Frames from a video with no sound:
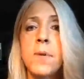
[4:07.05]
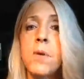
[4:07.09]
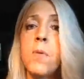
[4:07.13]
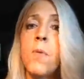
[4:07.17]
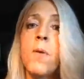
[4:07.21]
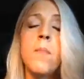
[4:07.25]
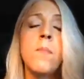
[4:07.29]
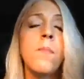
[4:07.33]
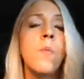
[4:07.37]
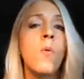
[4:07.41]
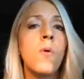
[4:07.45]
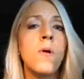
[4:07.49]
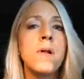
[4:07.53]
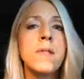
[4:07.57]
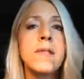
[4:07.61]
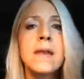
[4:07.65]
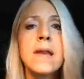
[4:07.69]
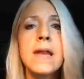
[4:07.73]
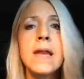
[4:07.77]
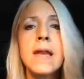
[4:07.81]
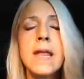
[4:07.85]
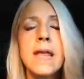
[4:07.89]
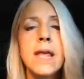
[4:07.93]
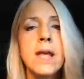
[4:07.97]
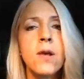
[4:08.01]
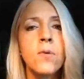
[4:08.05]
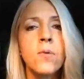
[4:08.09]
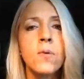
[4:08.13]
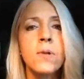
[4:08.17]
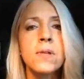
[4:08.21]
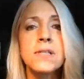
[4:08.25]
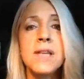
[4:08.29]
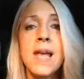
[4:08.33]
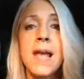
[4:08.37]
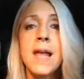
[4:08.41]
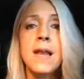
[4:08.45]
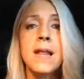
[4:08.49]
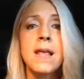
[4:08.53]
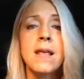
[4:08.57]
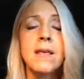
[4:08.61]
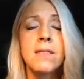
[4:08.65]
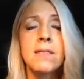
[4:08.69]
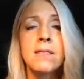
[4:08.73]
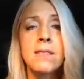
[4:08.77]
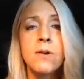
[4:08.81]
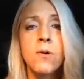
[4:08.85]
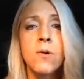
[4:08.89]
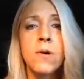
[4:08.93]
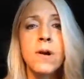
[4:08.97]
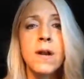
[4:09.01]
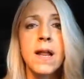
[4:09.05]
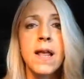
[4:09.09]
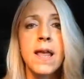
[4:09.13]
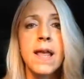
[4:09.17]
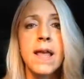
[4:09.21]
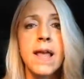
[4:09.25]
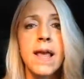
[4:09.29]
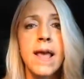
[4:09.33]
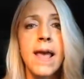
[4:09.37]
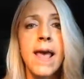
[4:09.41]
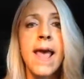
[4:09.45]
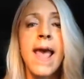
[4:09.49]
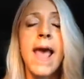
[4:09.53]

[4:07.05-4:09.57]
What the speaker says: You are more than an equal to any authority.